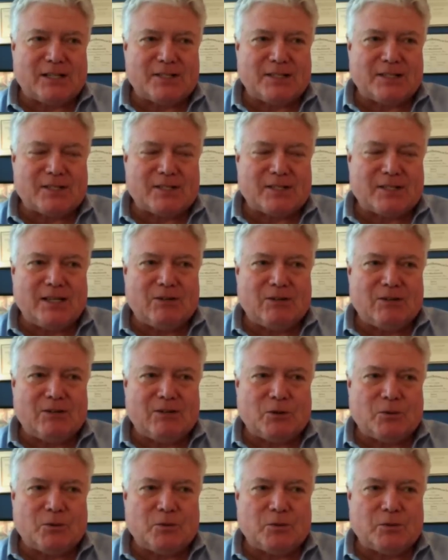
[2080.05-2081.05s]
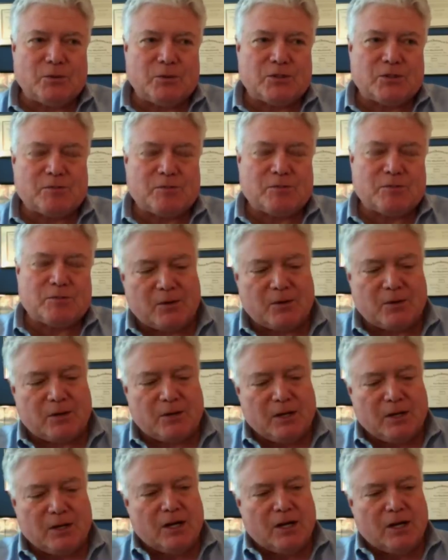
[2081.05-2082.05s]
I say, this is
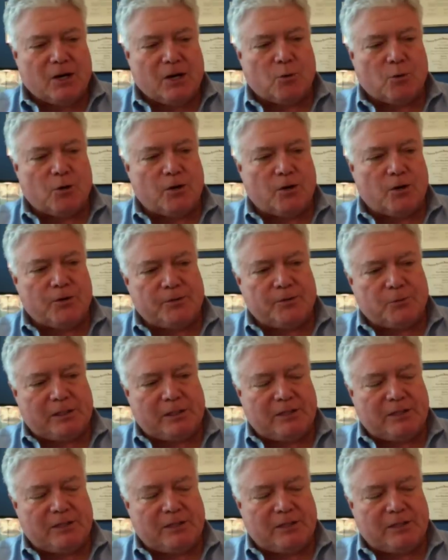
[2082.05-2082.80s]
about a world.